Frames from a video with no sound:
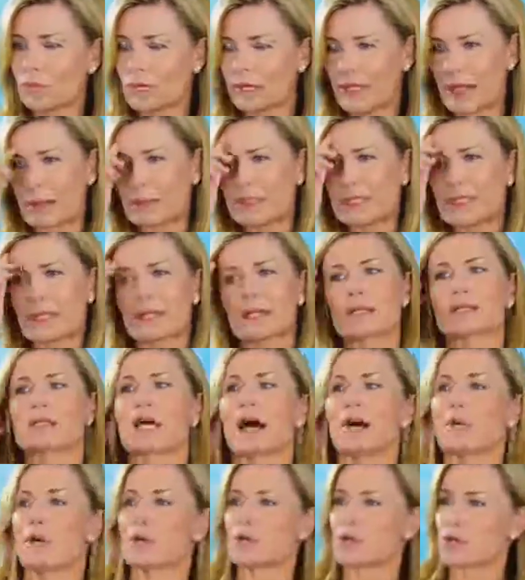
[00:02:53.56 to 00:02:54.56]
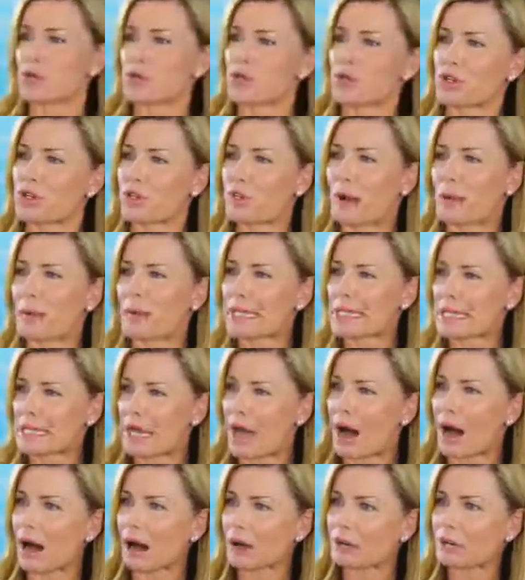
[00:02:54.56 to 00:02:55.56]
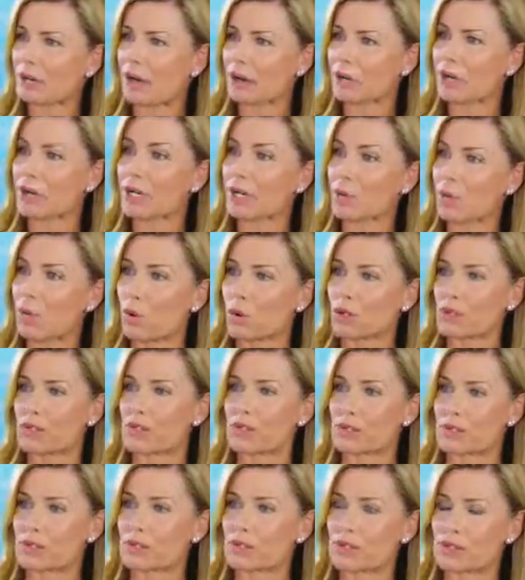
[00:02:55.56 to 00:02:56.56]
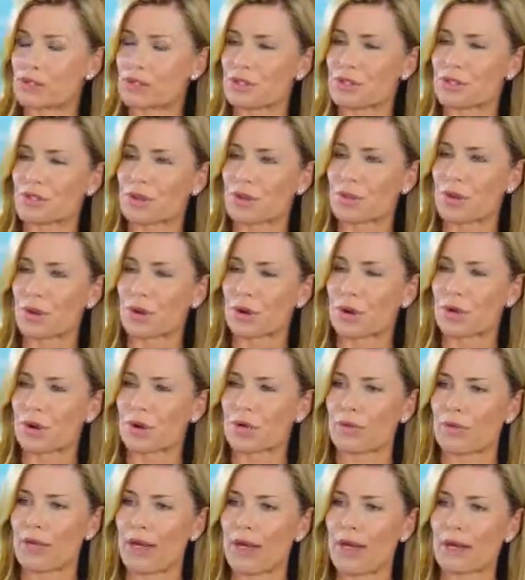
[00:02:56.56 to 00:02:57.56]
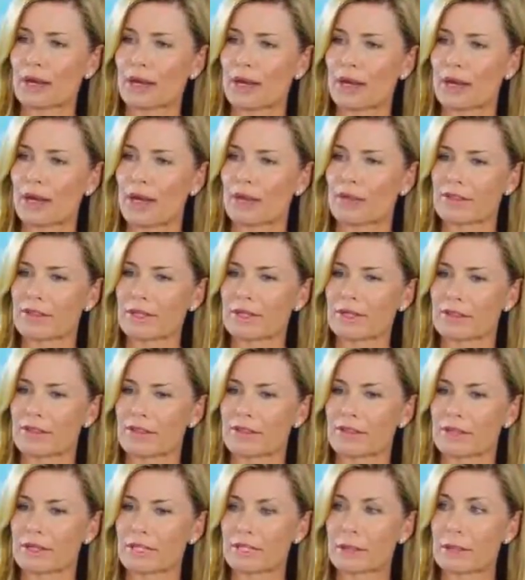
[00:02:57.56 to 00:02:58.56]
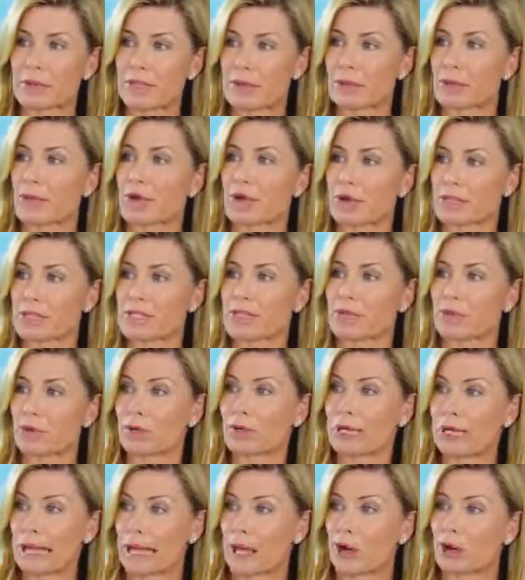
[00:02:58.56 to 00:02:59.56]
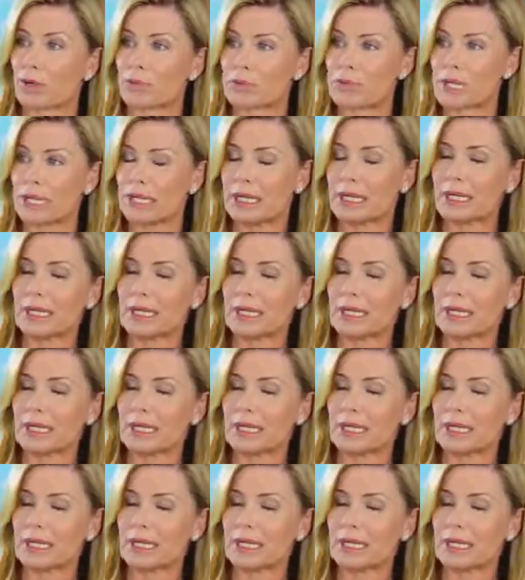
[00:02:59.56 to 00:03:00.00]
Well, at that particular time I was concerned about my scar. I really wanted to work on that, and I sort of feel some of their products have really helped